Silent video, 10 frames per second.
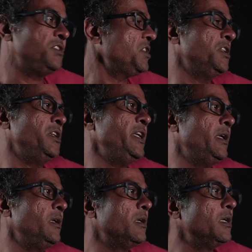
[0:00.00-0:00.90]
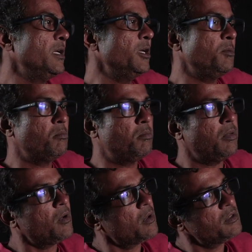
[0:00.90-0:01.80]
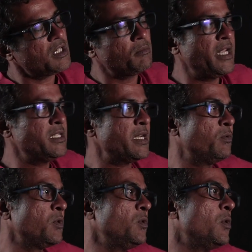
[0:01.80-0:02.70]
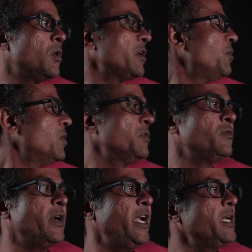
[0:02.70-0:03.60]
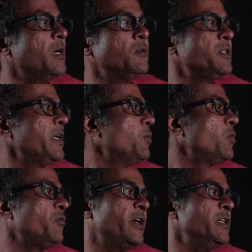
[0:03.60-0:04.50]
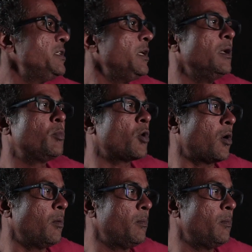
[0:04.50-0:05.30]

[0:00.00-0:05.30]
just in a day. On some days I would go out and work for 8 hours and I won't find a single prawn.